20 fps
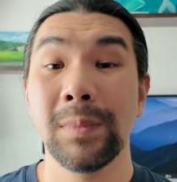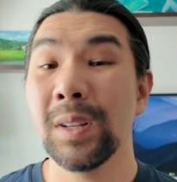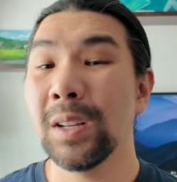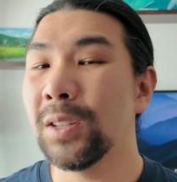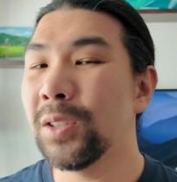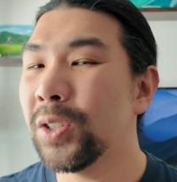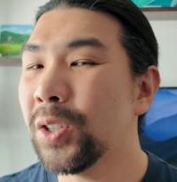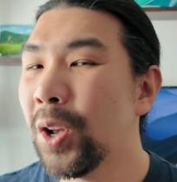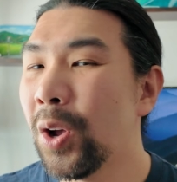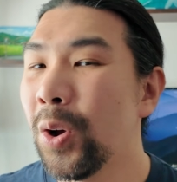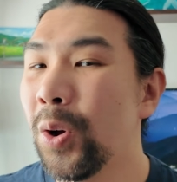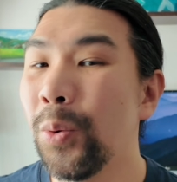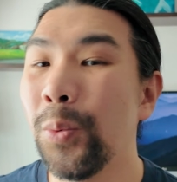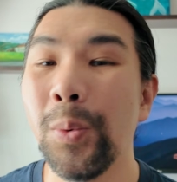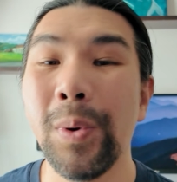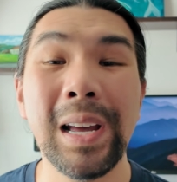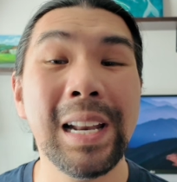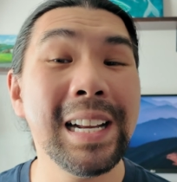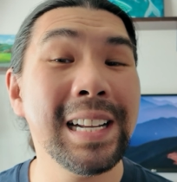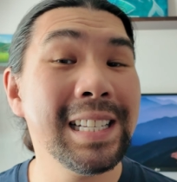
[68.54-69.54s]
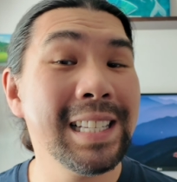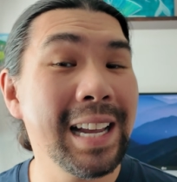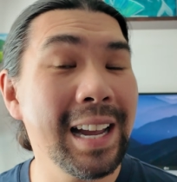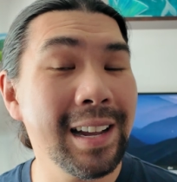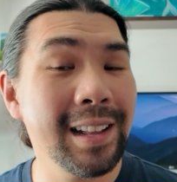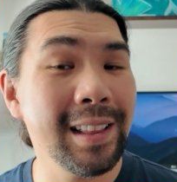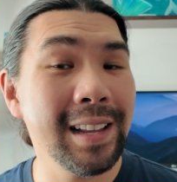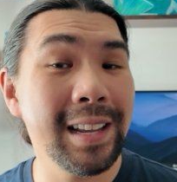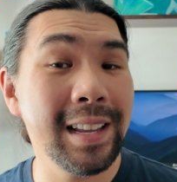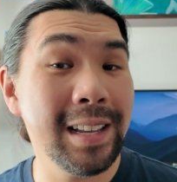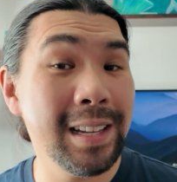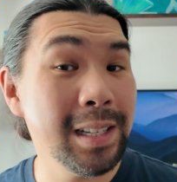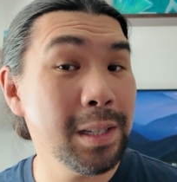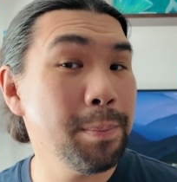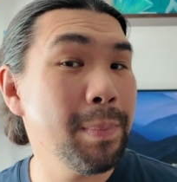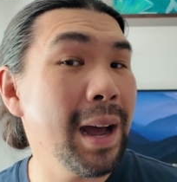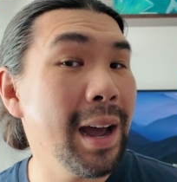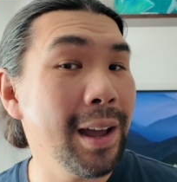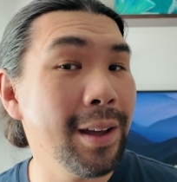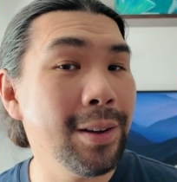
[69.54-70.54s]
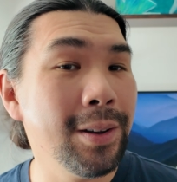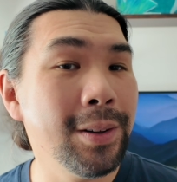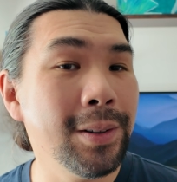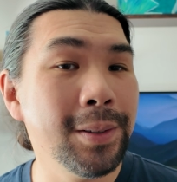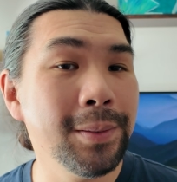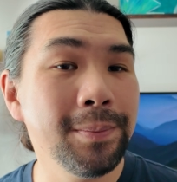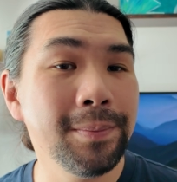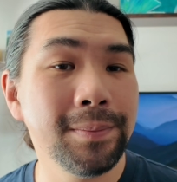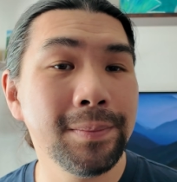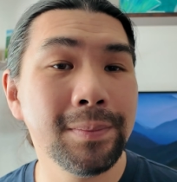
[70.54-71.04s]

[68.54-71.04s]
So what exactly is Pi-hole?